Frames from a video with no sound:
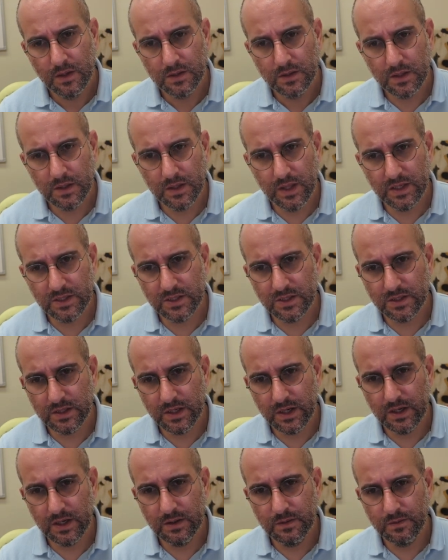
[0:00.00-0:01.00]
legend
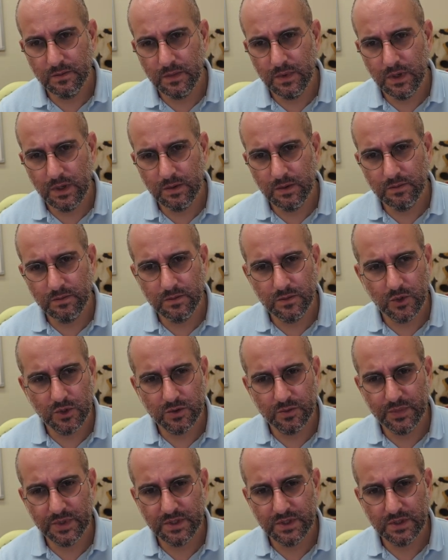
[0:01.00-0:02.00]
there,
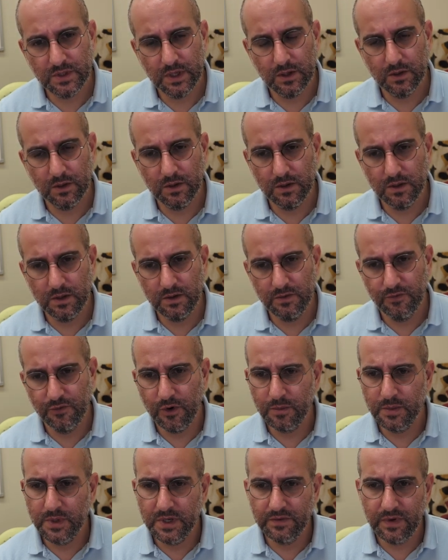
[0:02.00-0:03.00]
not particularly
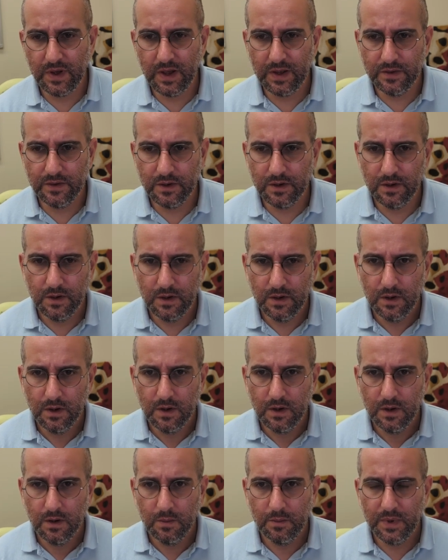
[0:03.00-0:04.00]
informative either,
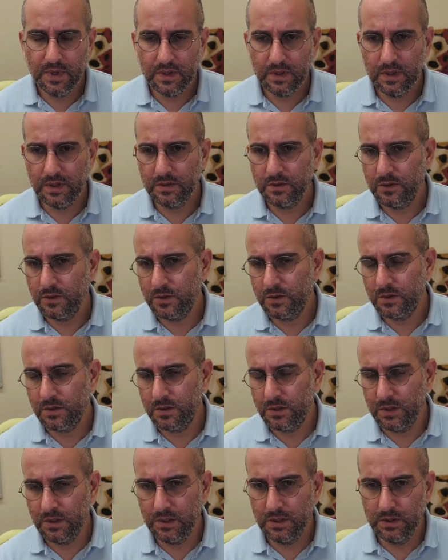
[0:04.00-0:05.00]
but let's just
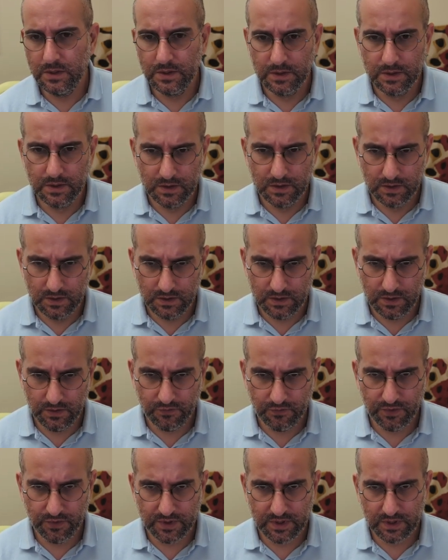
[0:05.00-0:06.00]
see
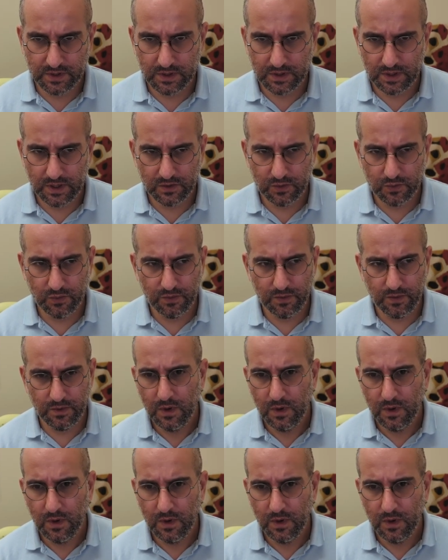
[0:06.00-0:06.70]
if we can get,